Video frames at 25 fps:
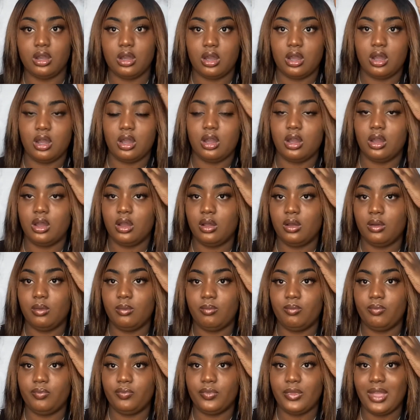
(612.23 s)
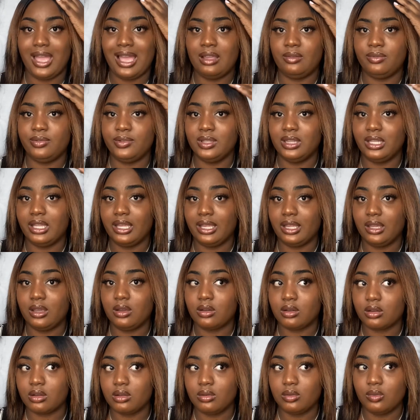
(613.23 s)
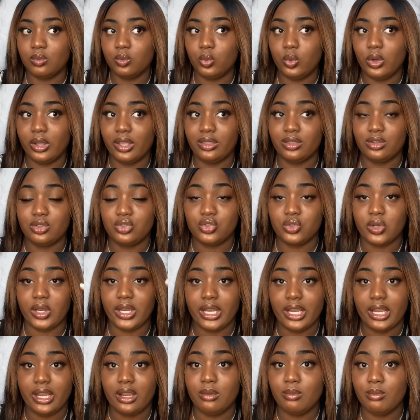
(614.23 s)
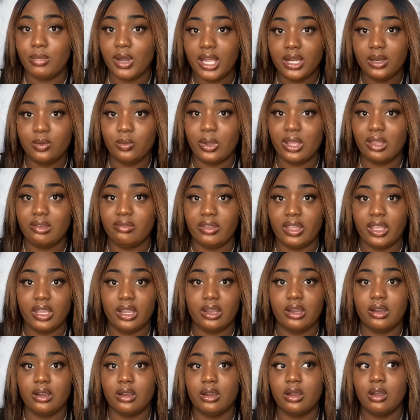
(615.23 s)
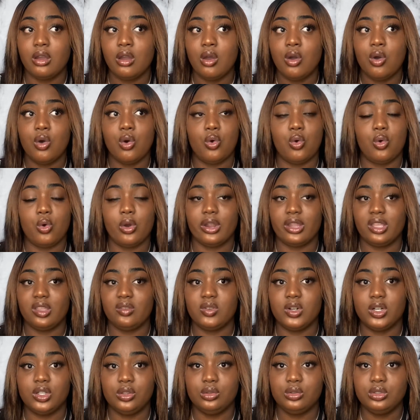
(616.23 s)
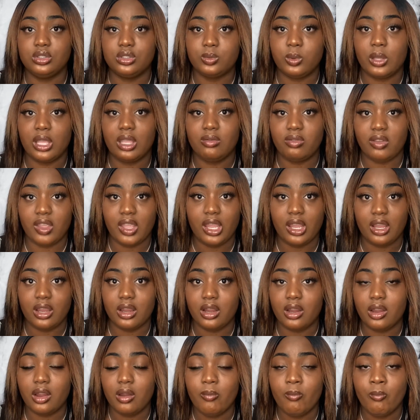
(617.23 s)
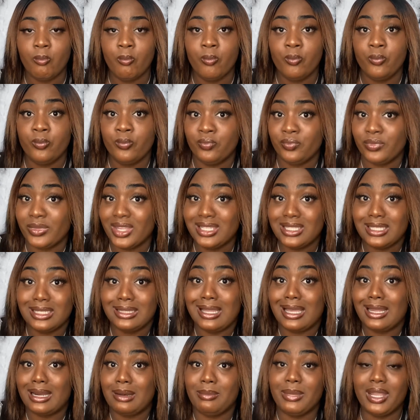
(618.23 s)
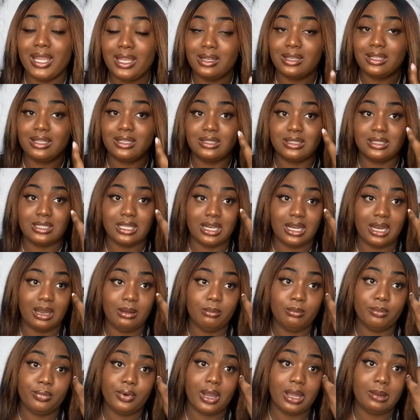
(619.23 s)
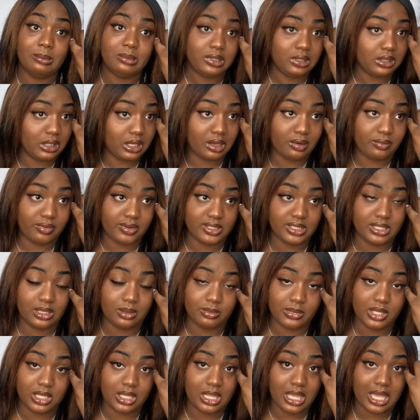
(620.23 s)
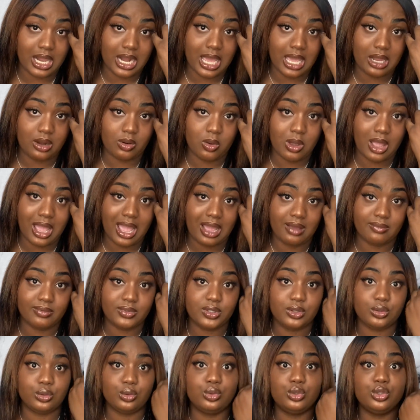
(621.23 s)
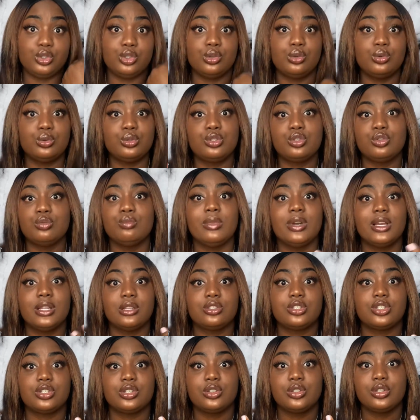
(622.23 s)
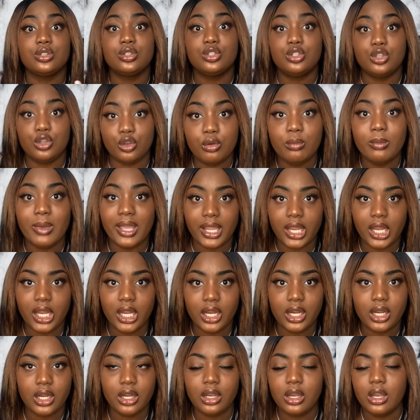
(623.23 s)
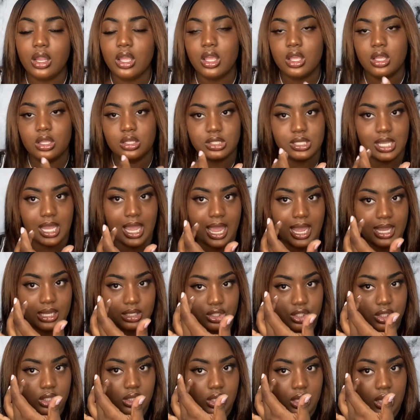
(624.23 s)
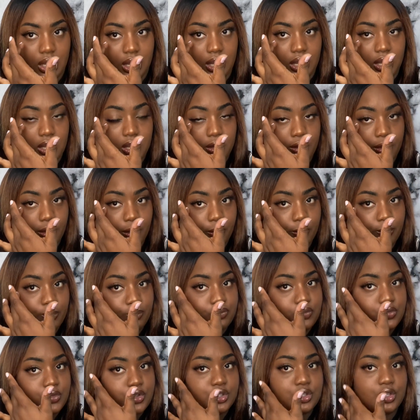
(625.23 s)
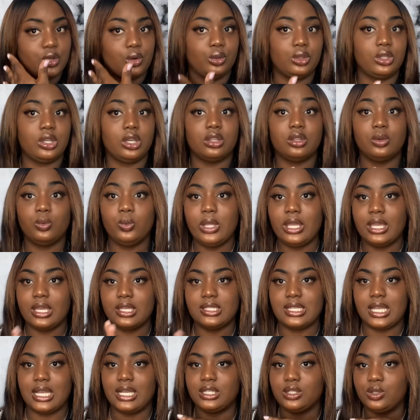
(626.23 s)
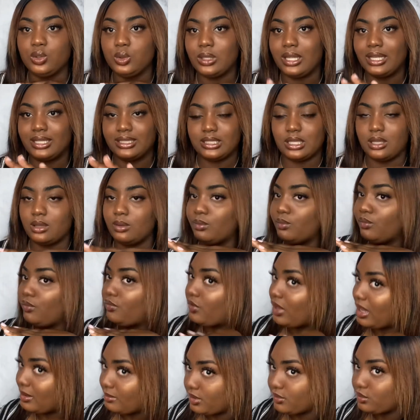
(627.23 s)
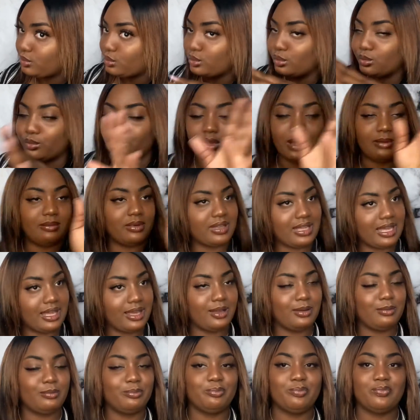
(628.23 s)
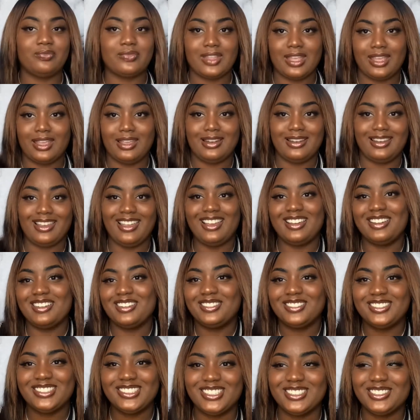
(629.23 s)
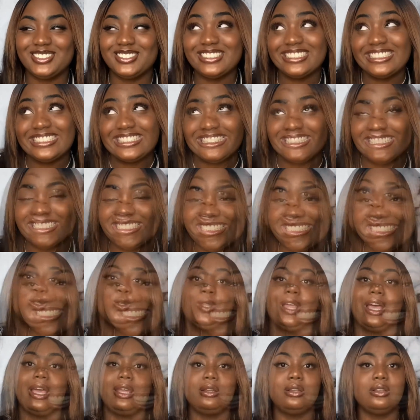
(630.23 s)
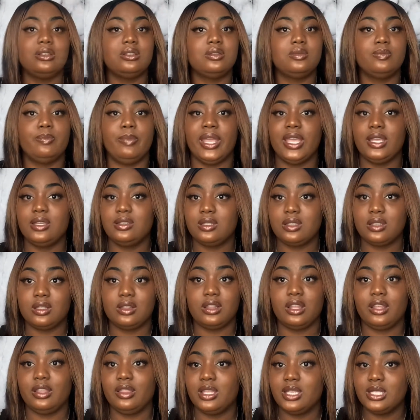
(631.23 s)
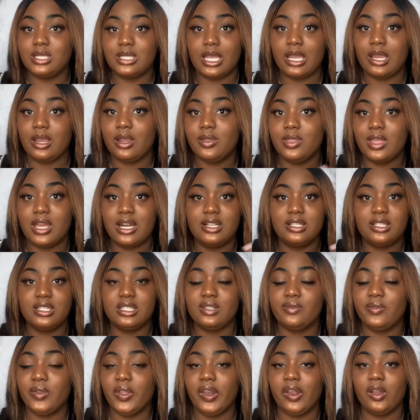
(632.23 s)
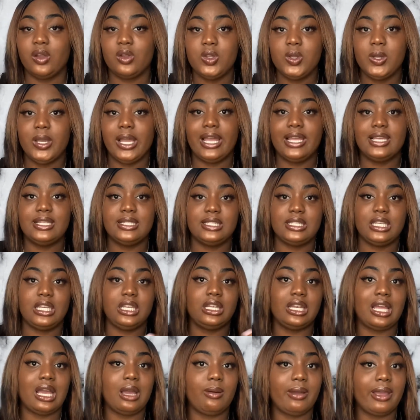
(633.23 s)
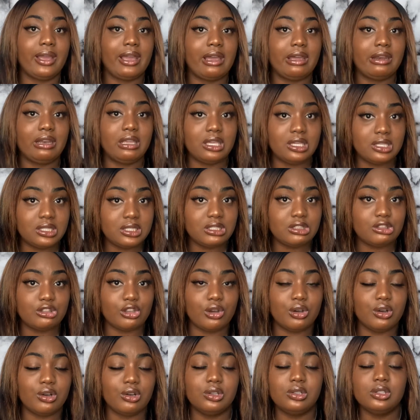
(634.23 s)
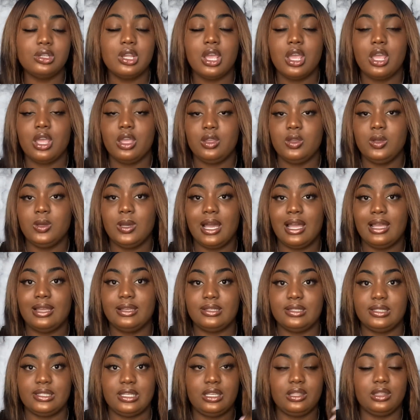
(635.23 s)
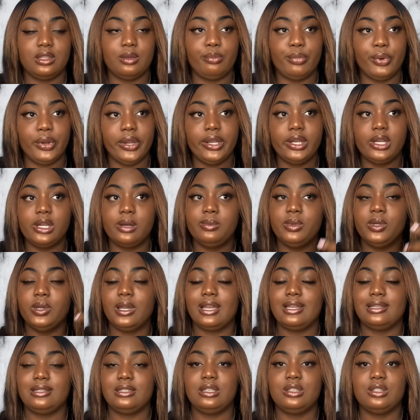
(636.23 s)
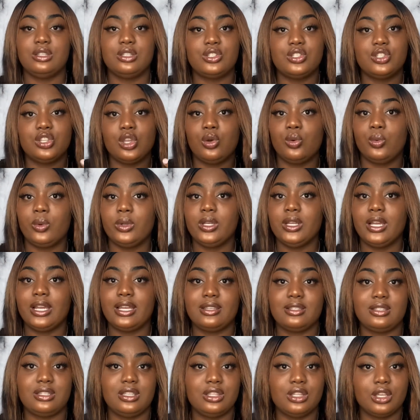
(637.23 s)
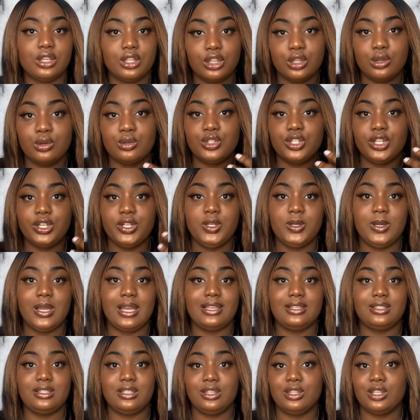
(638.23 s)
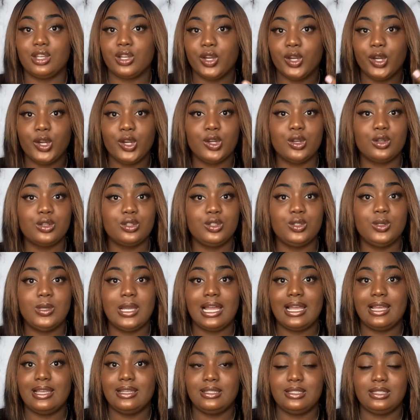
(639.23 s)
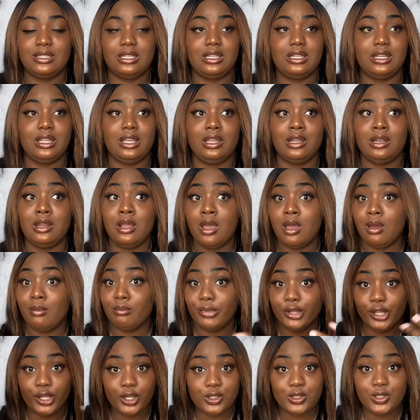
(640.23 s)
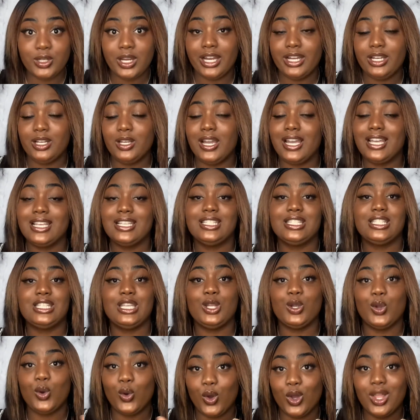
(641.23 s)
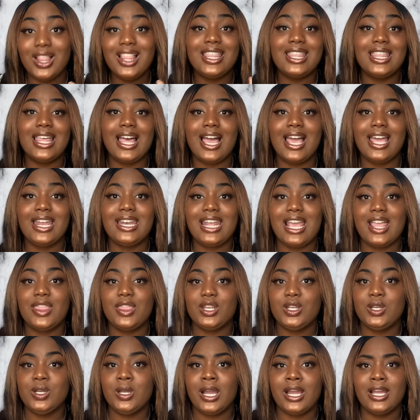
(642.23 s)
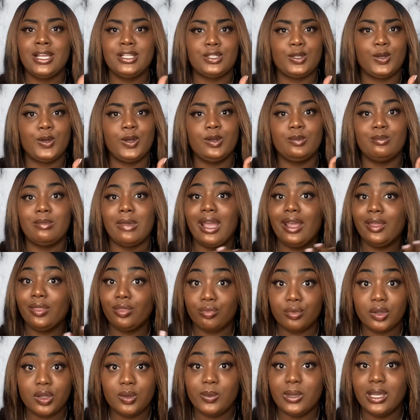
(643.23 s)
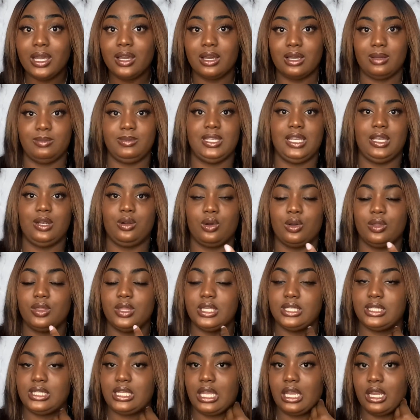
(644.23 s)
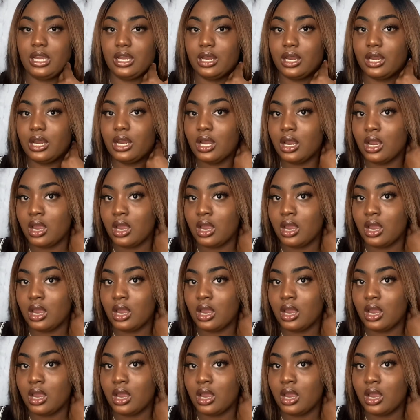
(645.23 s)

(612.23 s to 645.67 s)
I feel like with straight hair, body wave hair, or even a loose wave hair, it's a lot of maintenance. And I'm probably looking for something that I don't have to do too much to my hair to actually, you know, So only on the weekends I do like something, blah, blah, boom, blah, blah, and yeah, so. All right, y'all, so that is basically this hair. That is this video. You guys seen how I got it installed. You guys seen the braid up, you guys seen the sewing, you guys seen the closure, you guys seen the curls, you guys seen it blow dried, you guys seen all of that. And then you guys heard my 3-week update on this hair.